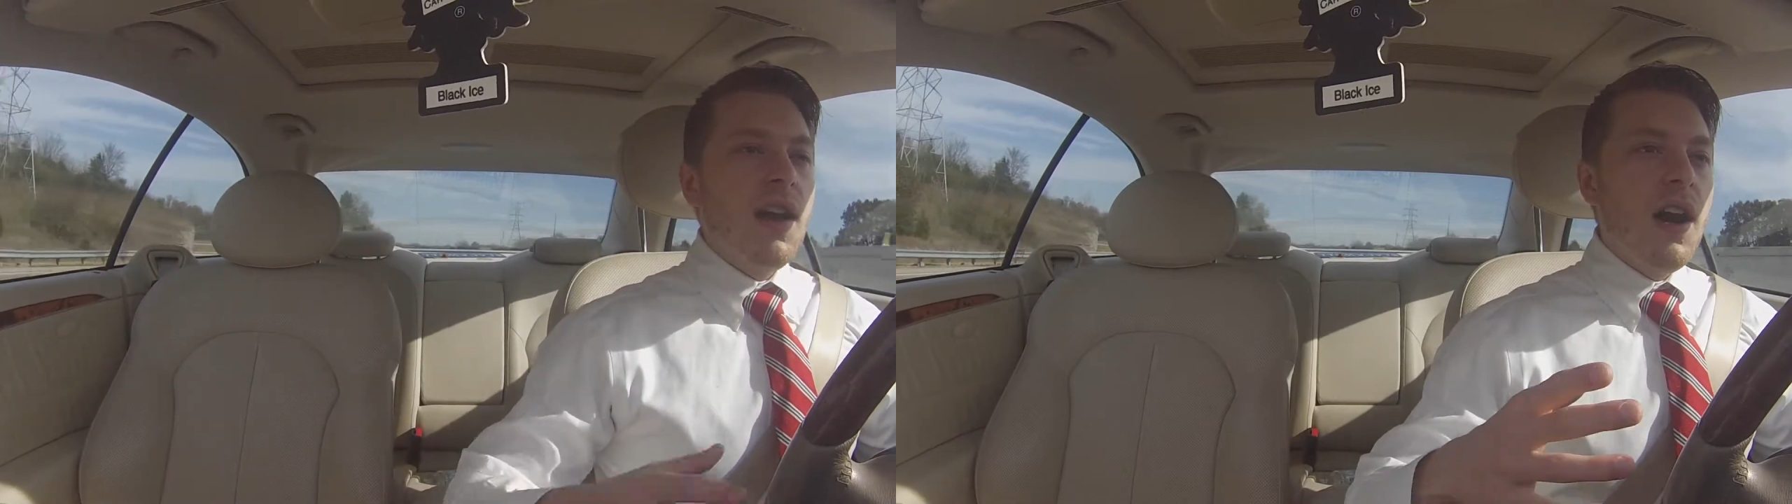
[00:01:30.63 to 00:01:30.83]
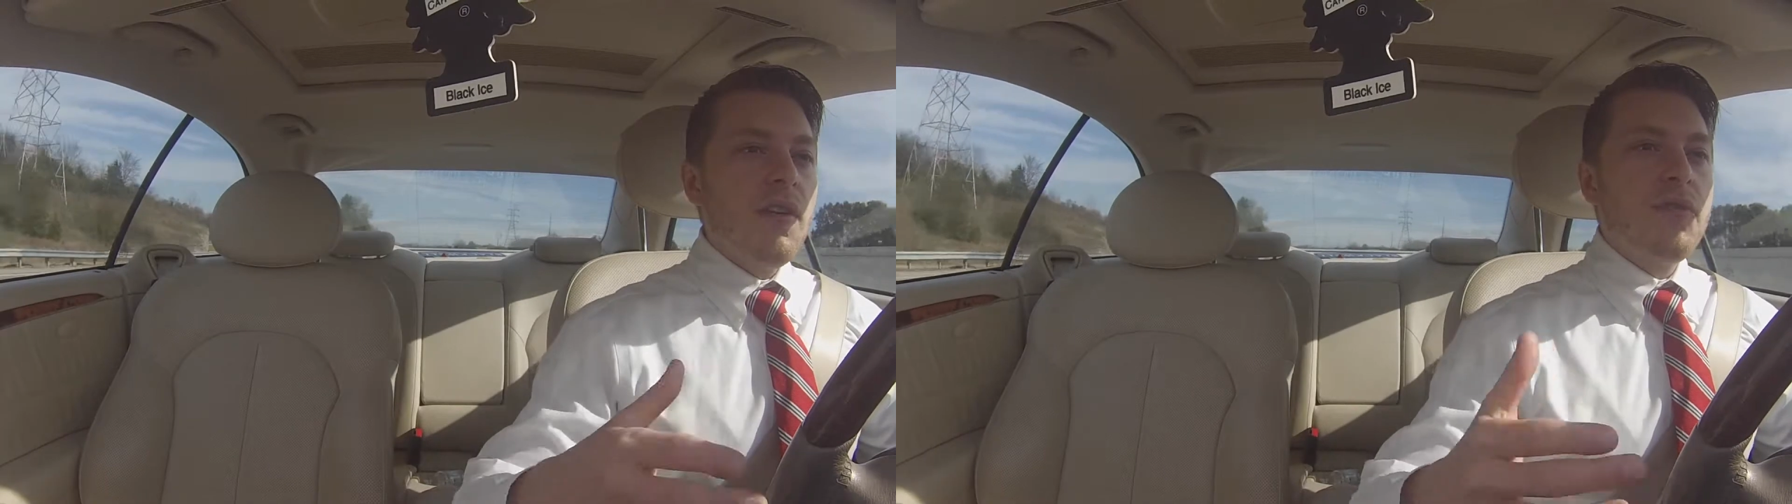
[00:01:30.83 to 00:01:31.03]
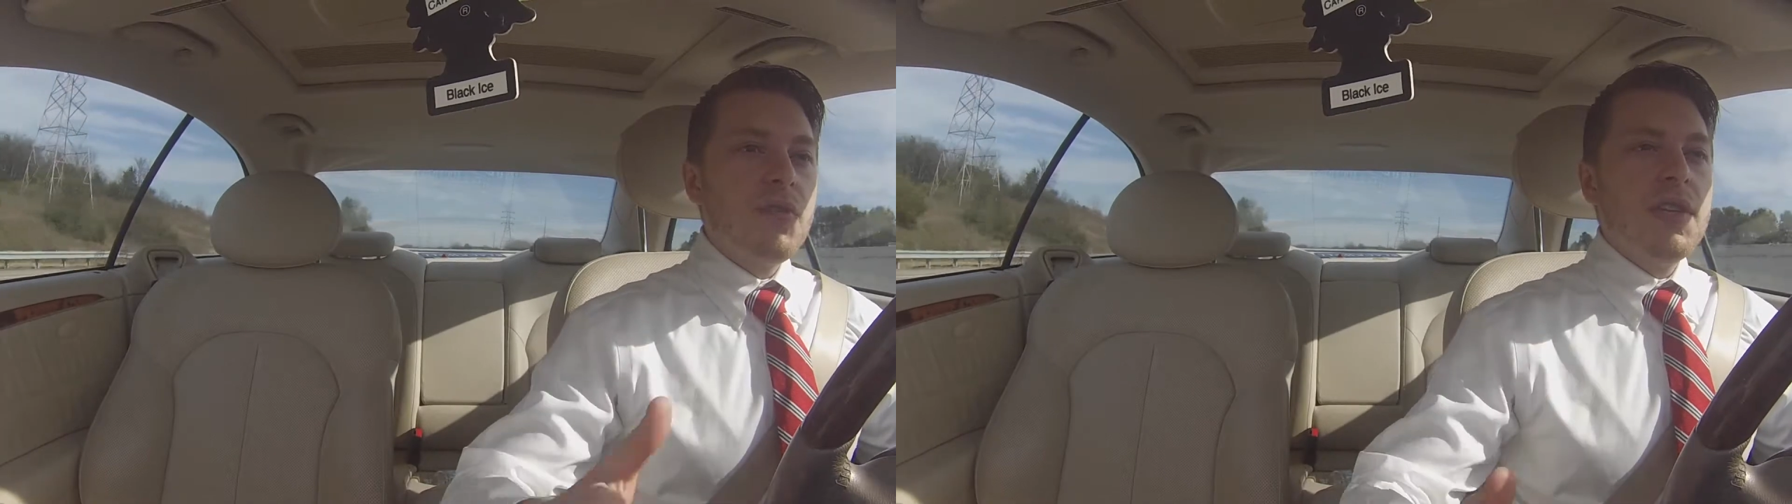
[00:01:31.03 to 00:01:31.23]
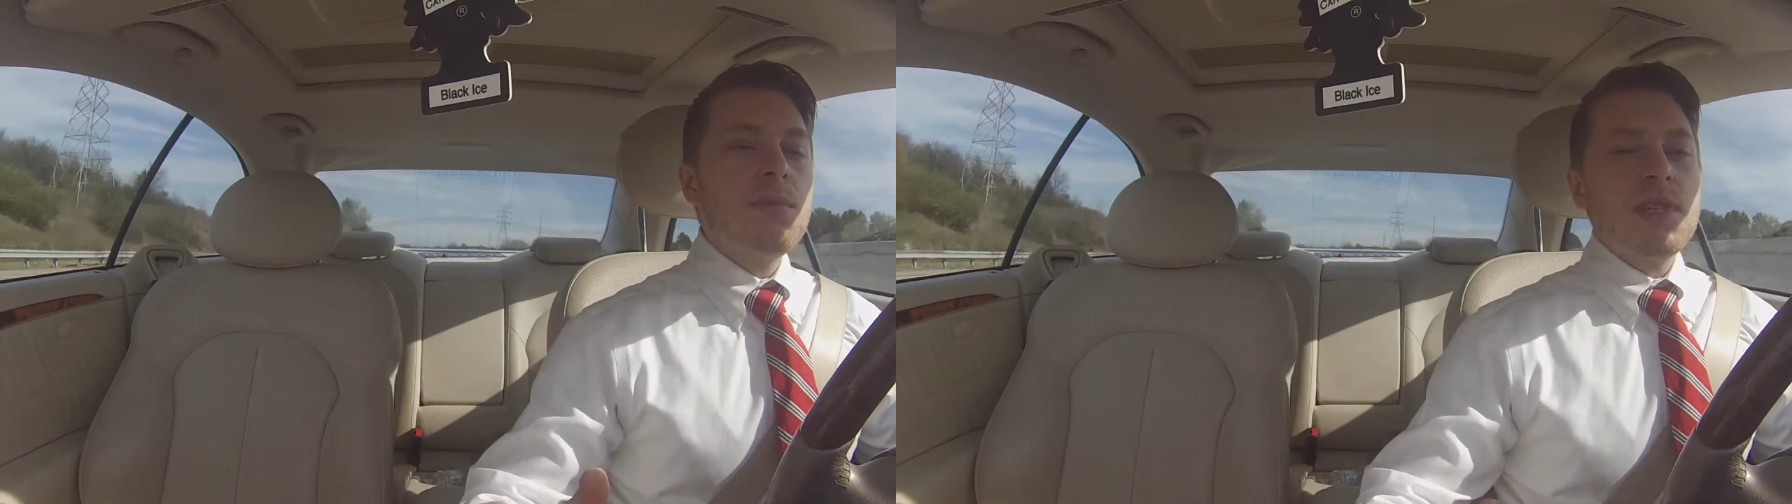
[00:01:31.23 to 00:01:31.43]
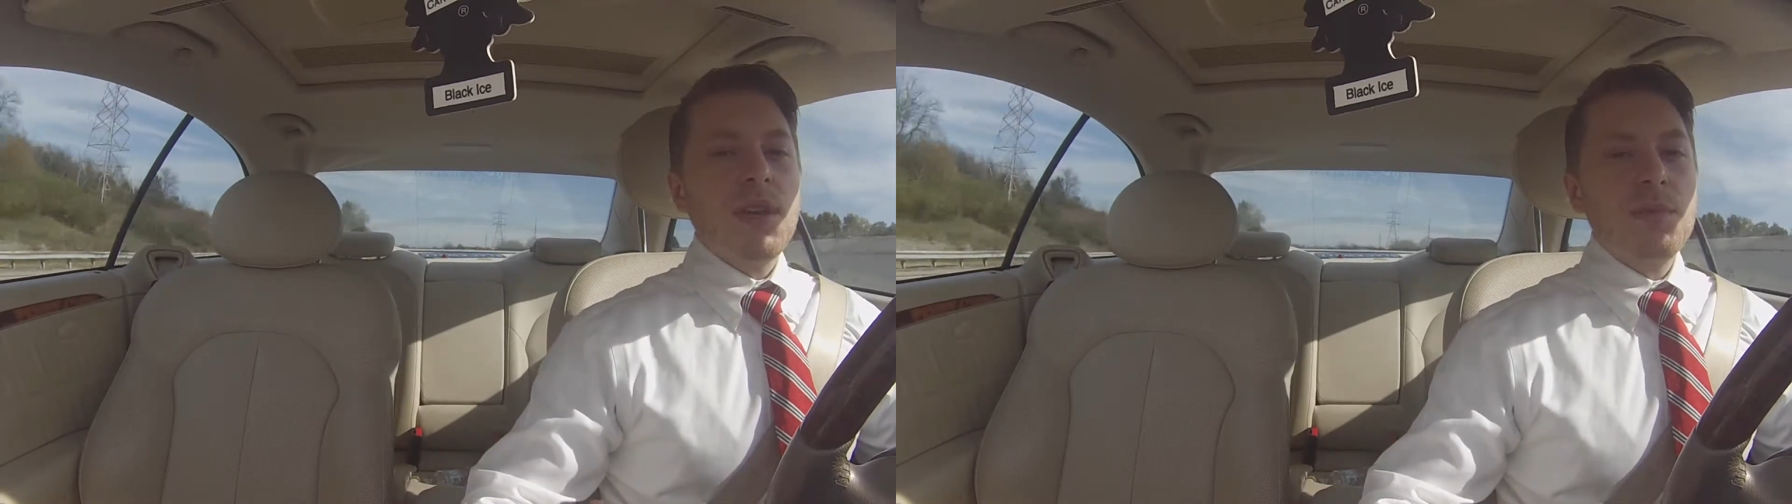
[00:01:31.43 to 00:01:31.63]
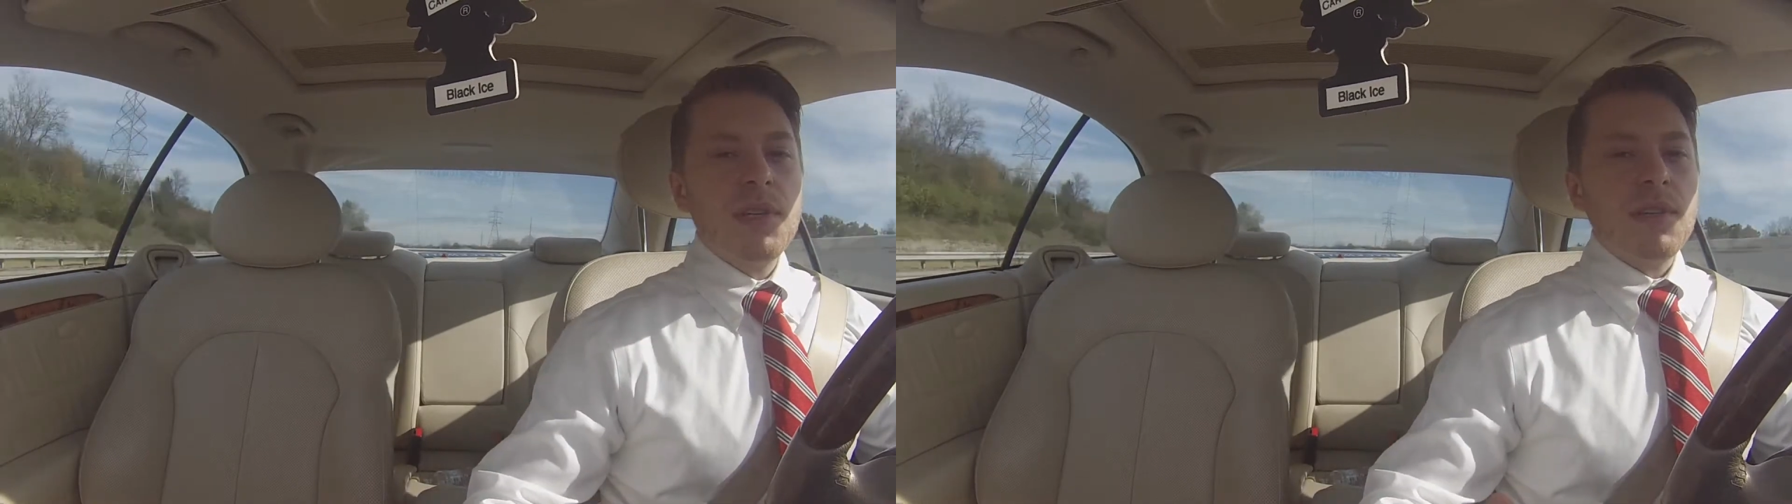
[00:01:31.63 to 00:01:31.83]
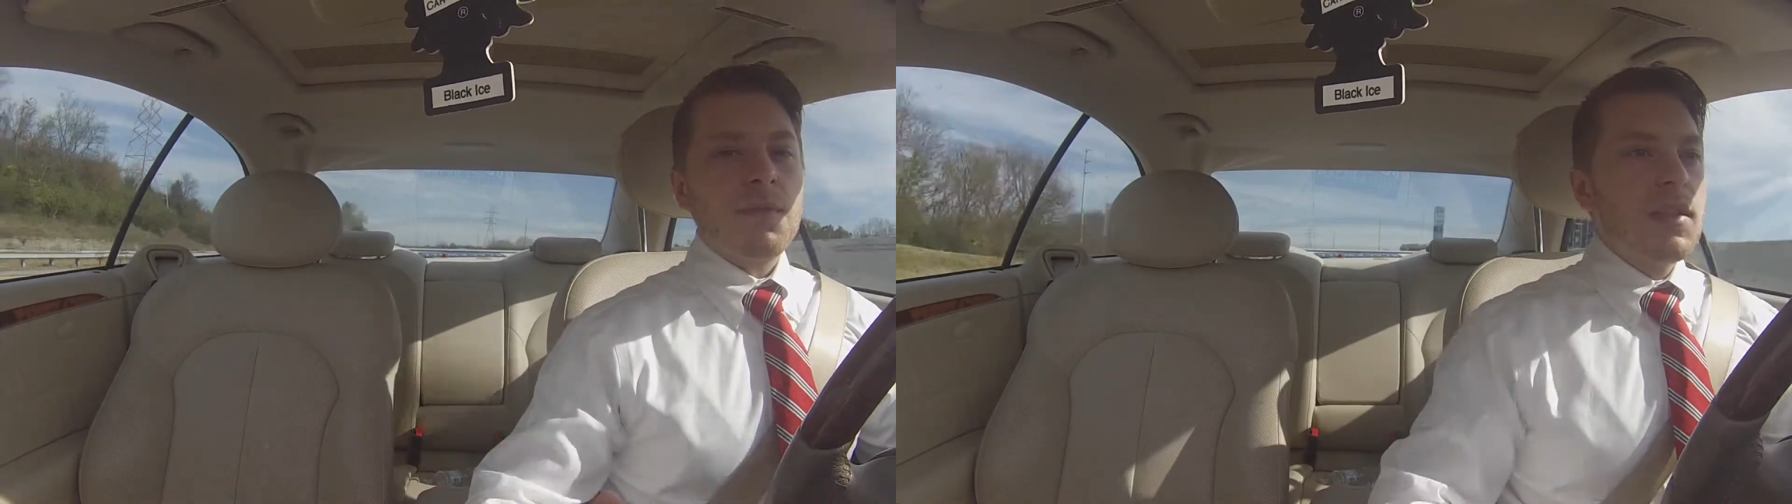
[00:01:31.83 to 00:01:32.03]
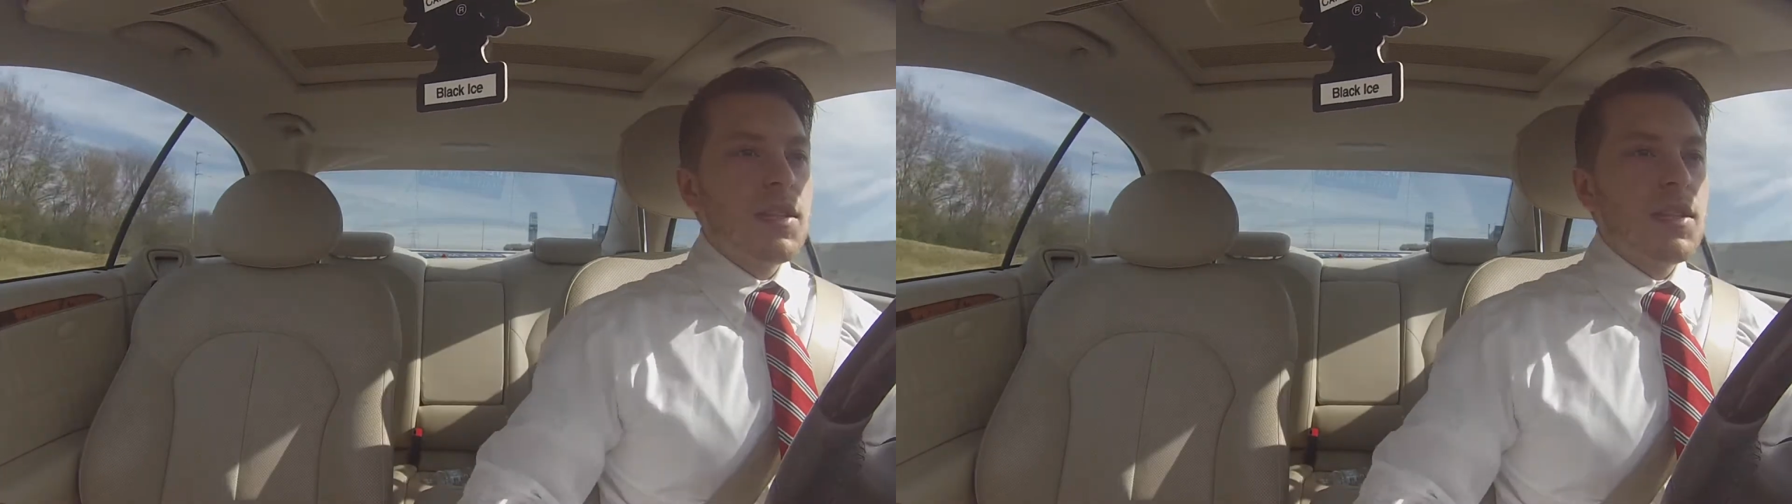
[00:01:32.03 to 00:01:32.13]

Offer them something,